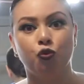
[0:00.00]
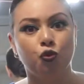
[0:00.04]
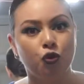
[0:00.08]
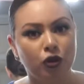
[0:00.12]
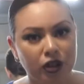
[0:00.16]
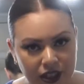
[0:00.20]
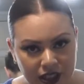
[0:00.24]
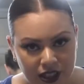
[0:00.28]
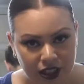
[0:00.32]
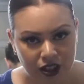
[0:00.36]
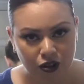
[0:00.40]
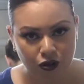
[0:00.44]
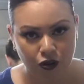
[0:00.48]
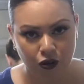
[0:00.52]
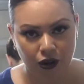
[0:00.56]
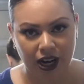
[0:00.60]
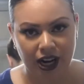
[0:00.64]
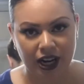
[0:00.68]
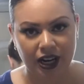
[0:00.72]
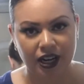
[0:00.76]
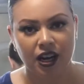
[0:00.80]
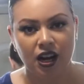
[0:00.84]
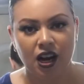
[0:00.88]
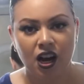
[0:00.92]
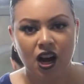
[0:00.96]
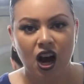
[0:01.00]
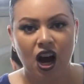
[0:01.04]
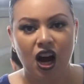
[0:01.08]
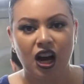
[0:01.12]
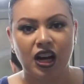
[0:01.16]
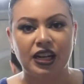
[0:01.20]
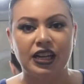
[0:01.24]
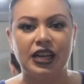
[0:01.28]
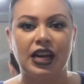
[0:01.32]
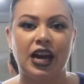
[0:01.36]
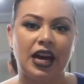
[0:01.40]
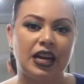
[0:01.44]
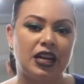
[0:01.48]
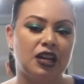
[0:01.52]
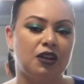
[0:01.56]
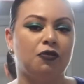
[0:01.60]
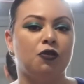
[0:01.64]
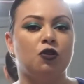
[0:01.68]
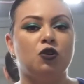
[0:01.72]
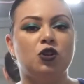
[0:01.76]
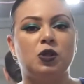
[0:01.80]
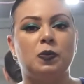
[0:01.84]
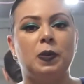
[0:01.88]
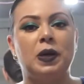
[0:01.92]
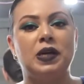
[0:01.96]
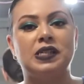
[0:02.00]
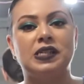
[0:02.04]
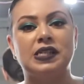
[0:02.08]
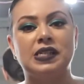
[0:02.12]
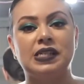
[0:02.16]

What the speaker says: really great. Again, if your space